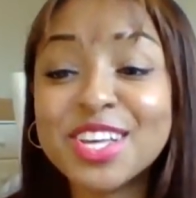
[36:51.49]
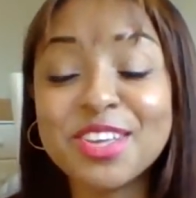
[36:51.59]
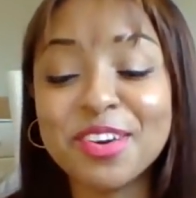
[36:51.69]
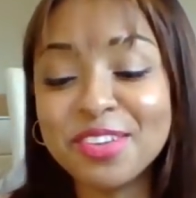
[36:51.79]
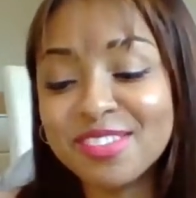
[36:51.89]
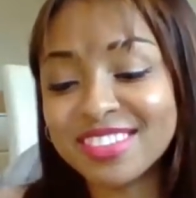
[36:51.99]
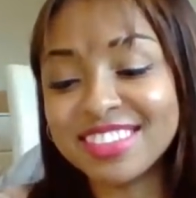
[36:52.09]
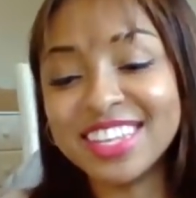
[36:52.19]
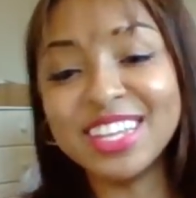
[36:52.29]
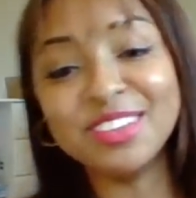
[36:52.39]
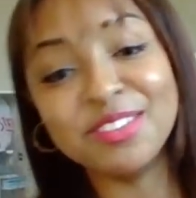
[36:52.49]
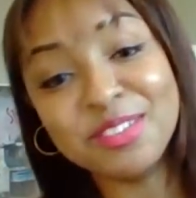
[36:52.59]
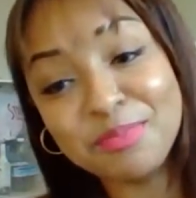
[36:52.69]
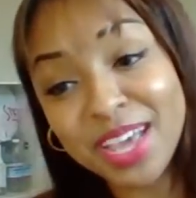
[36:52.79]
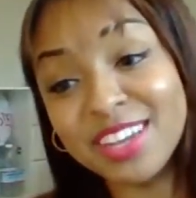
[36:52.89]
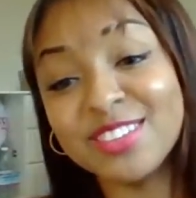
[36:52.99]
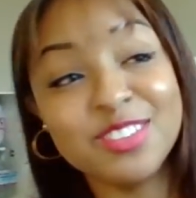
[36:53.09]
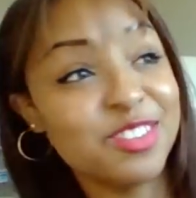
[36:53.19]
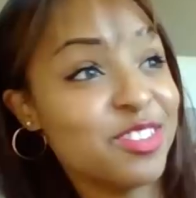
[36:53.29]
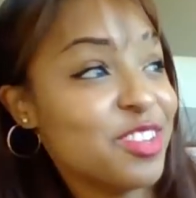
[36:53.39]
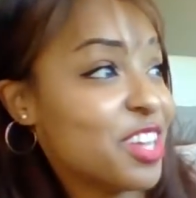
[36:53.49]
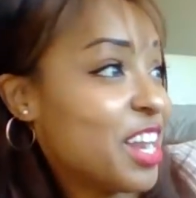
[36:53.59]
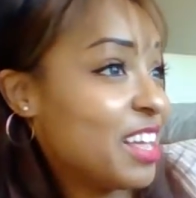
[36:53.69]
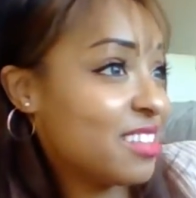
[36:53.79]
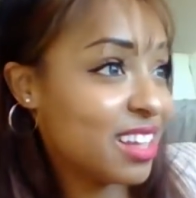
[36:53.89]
Yo, he was just leaning on his banister, just looking at,